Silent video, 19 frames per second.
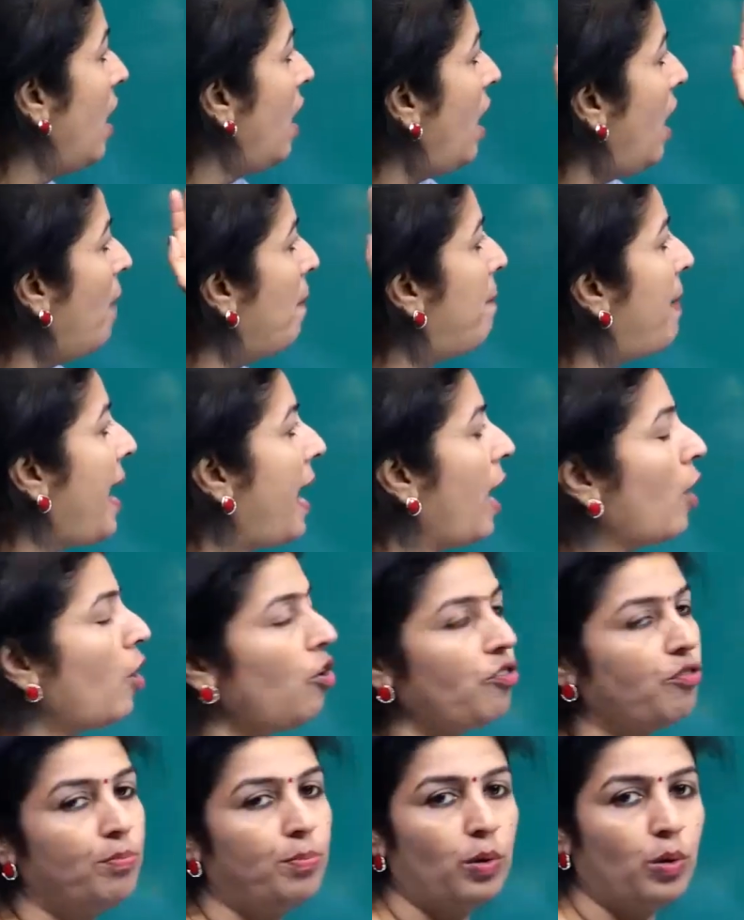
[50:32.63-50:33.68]
A bag
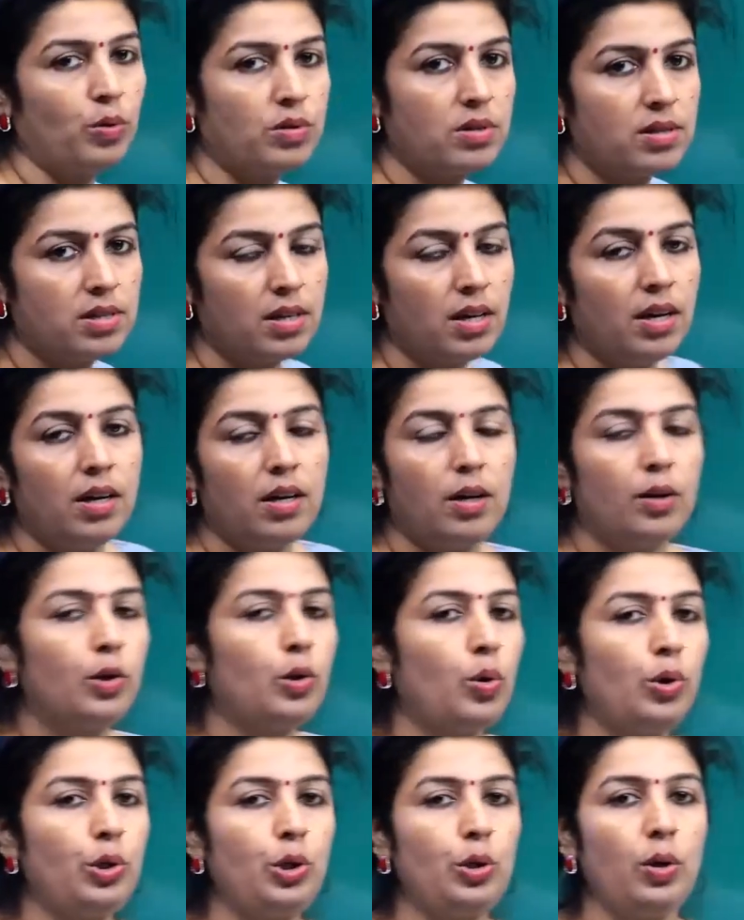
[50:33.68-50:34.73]
of bones.
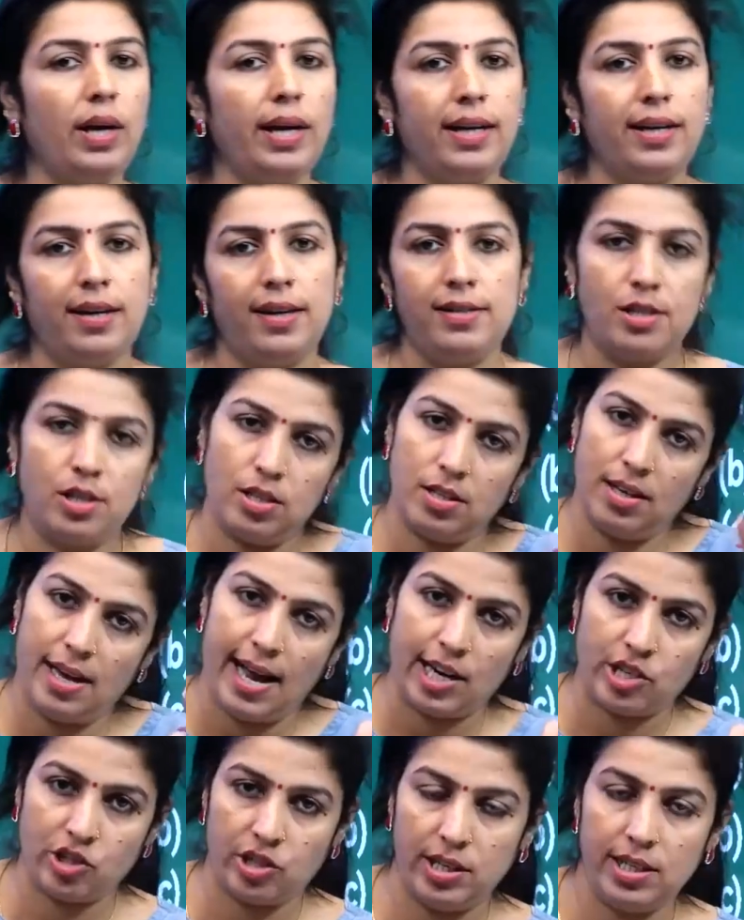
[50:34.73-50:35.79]
Don't you
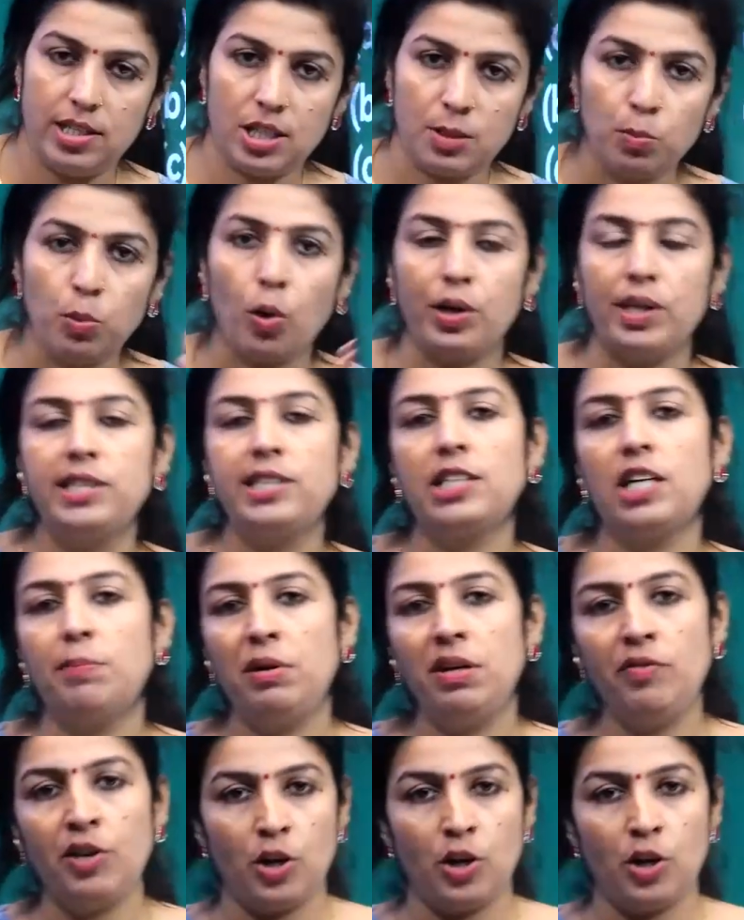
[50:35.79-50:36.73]
it's body shaming.